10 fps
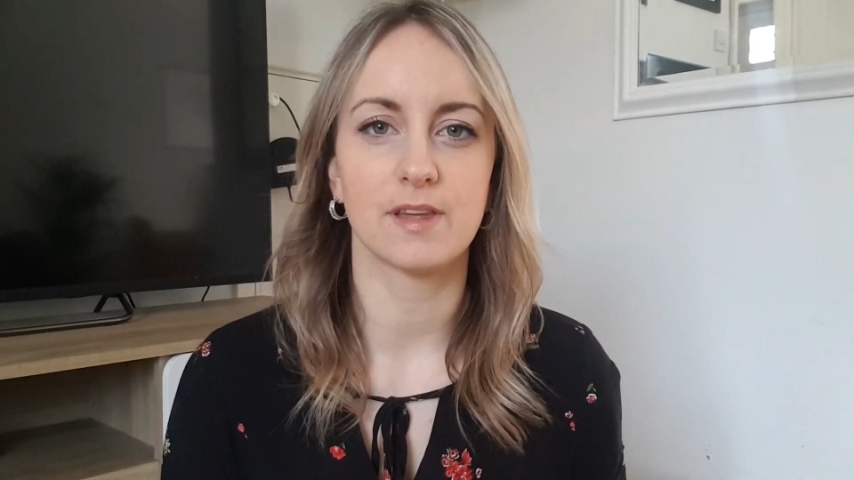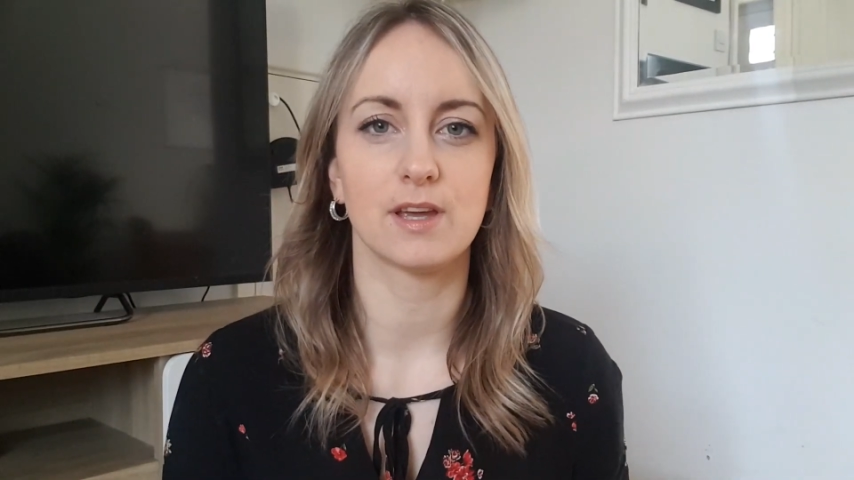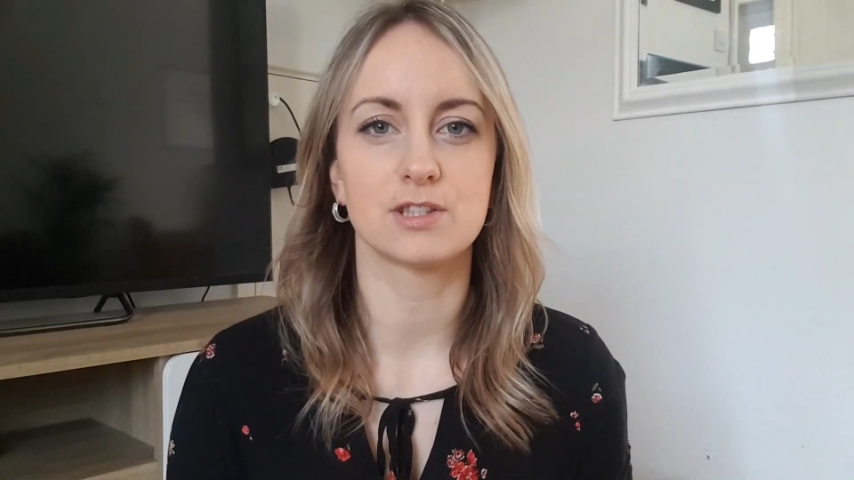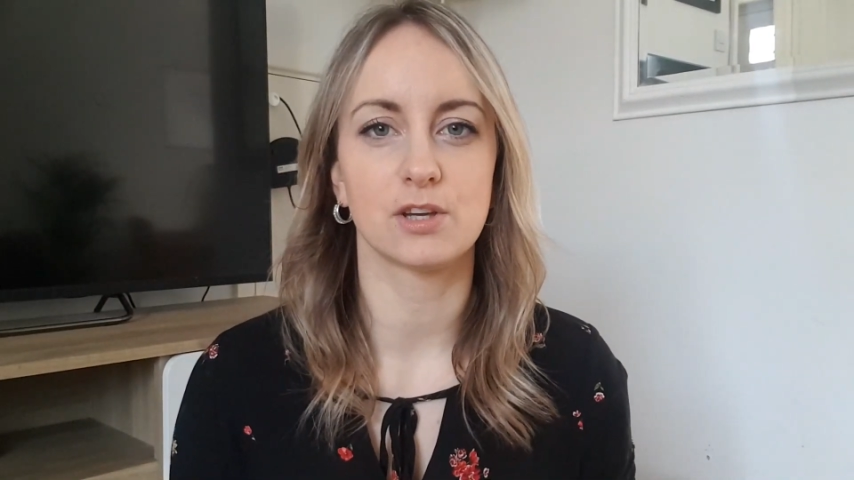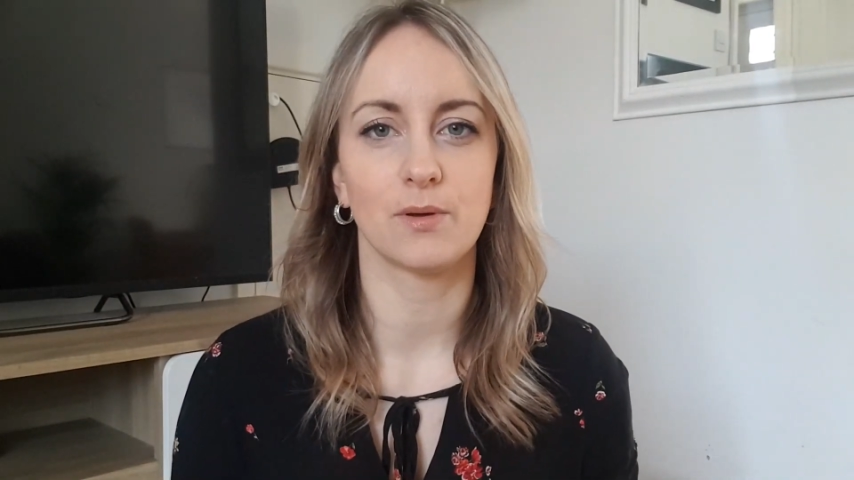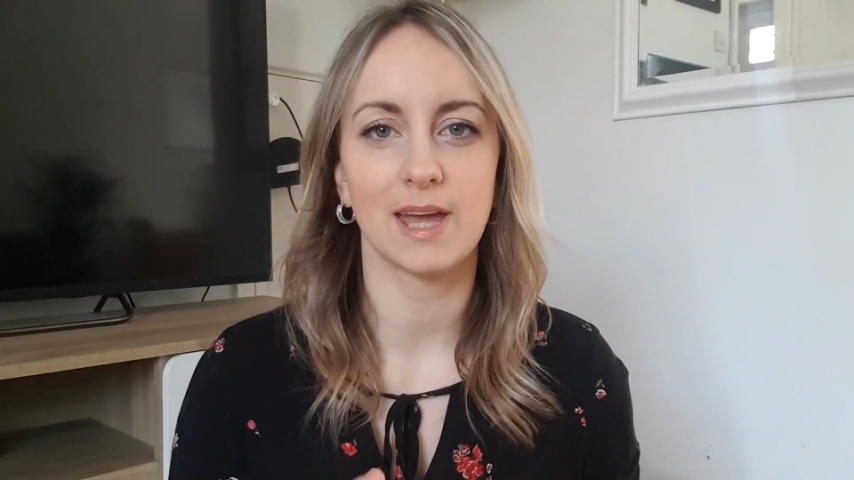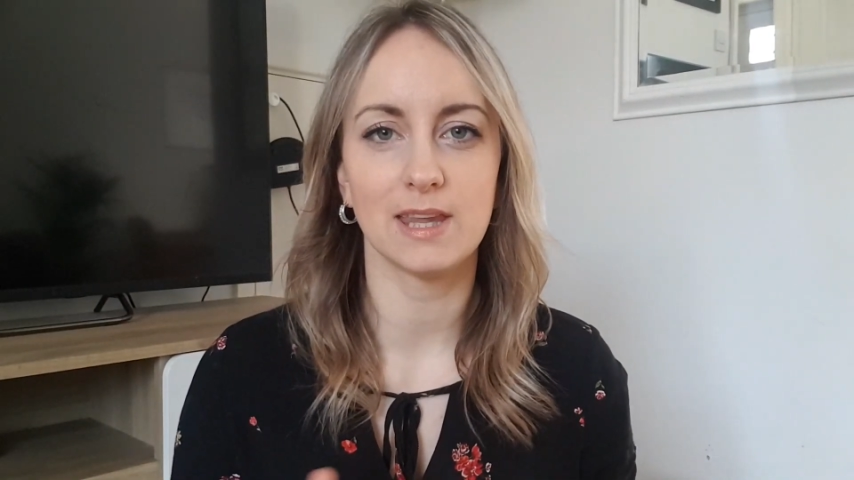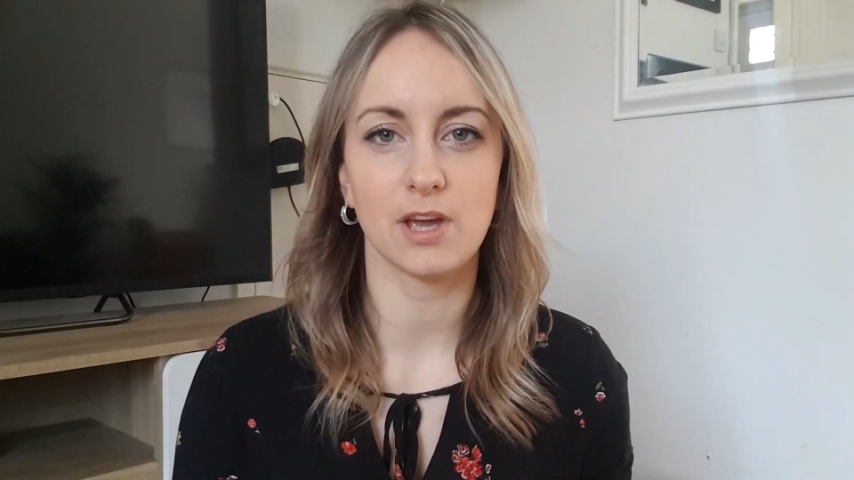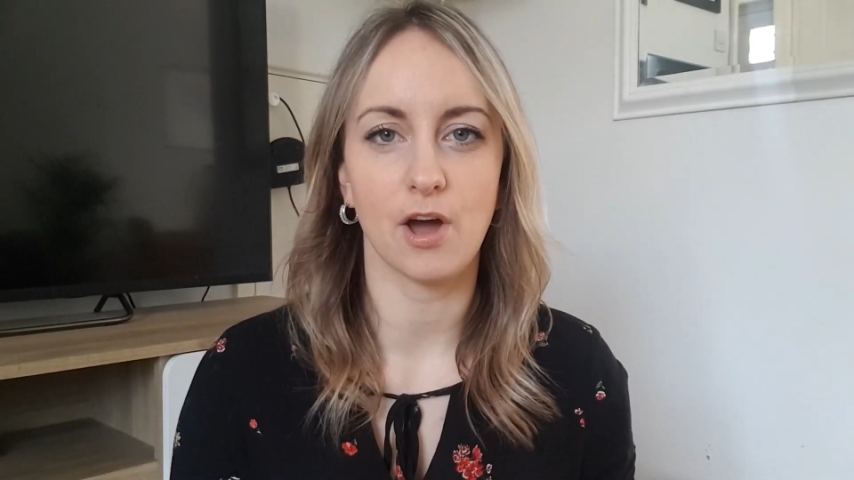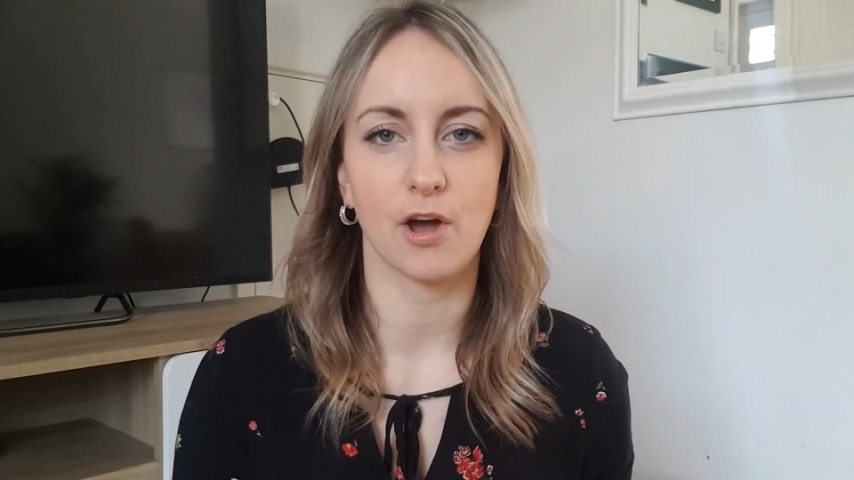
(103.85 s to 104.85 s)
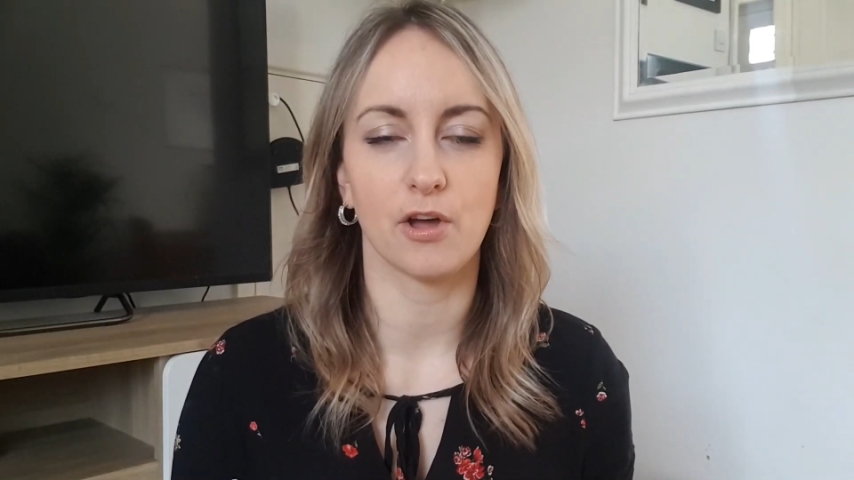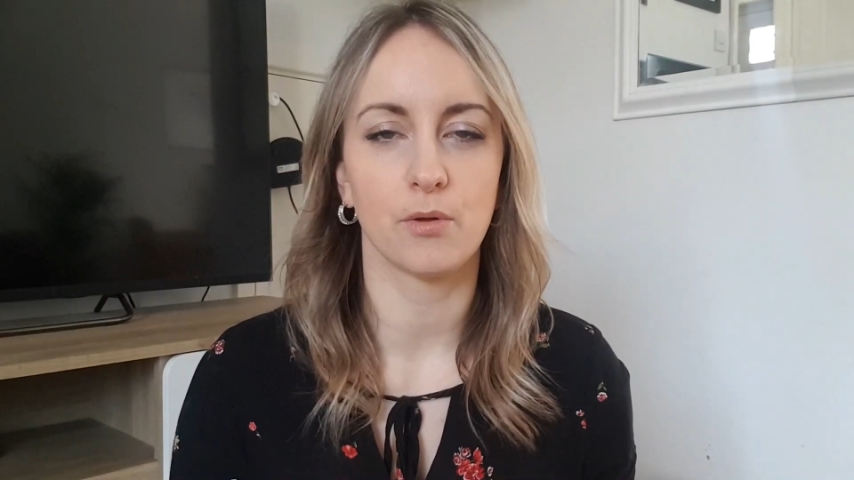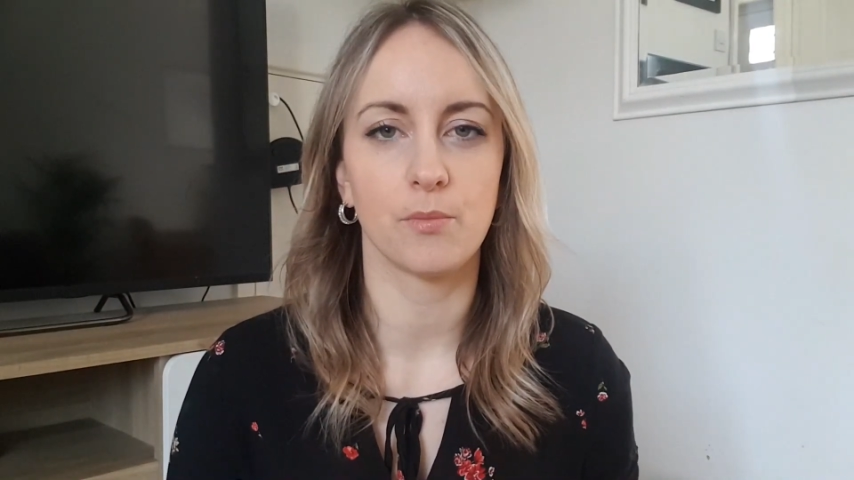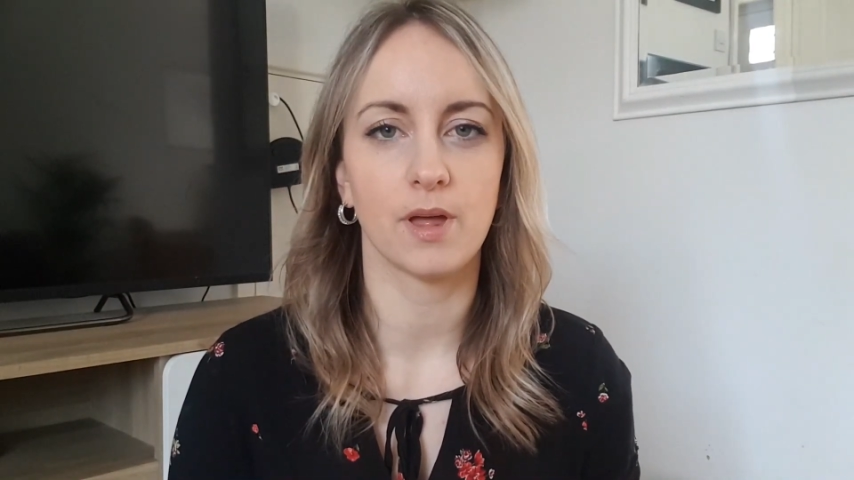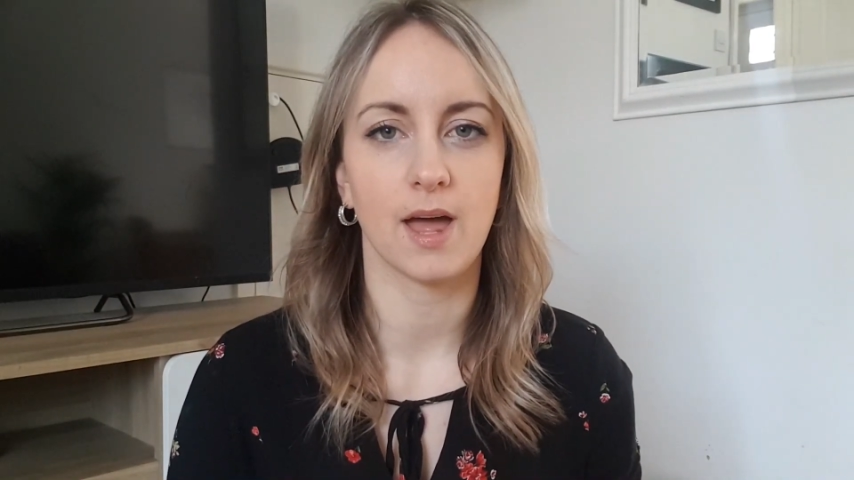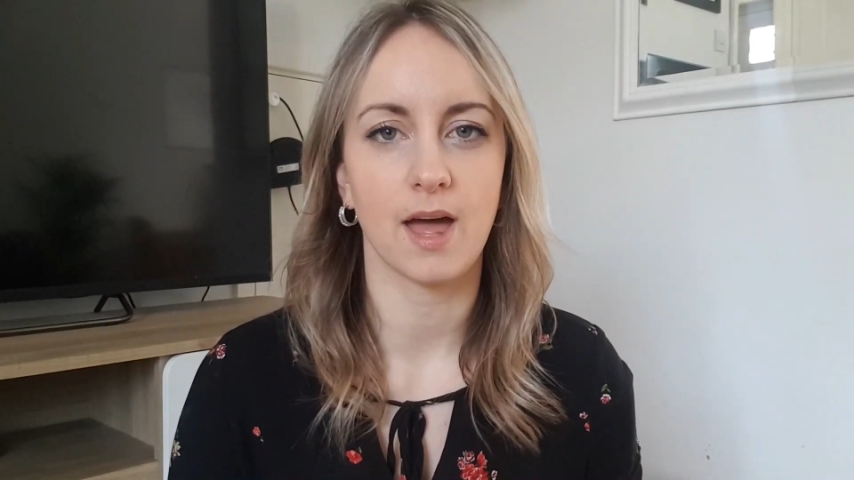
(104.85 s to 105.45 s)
that you can do in your home